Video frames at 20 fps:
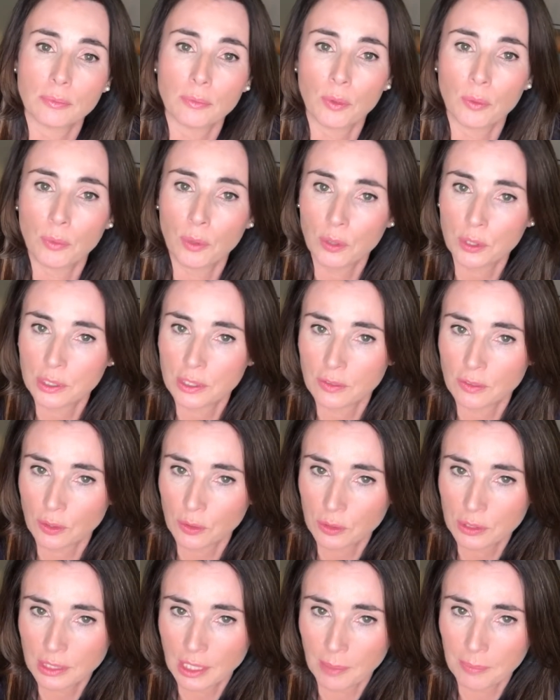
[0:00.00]
Most of
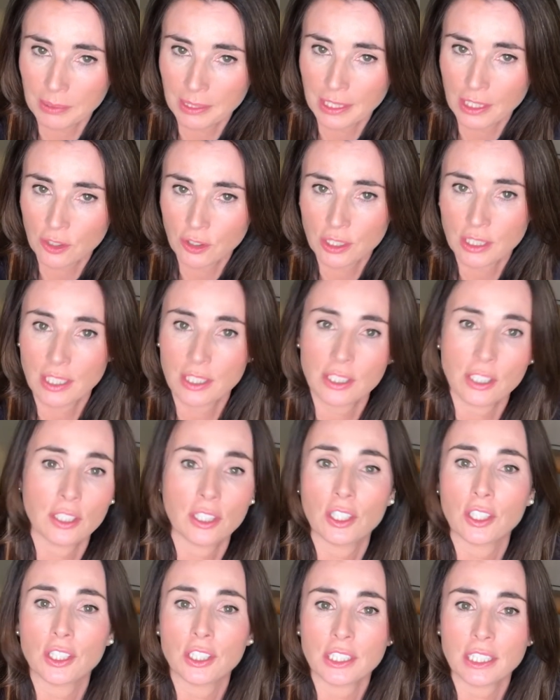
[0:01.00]
those complications have
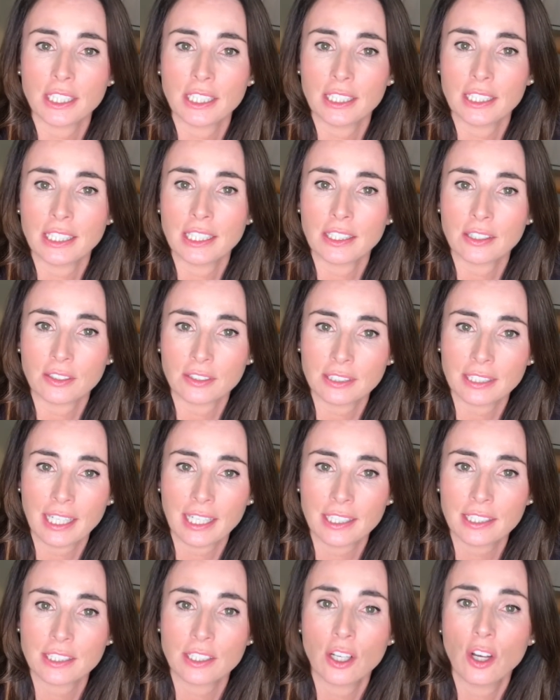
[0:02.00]
occurred in either
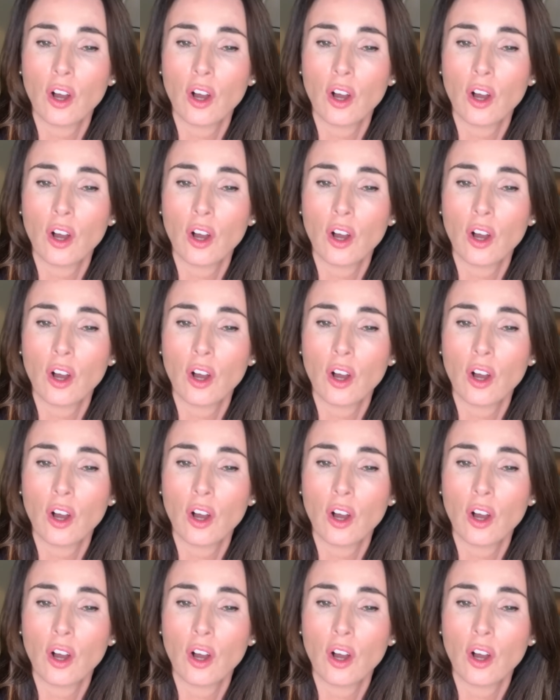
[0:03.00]
that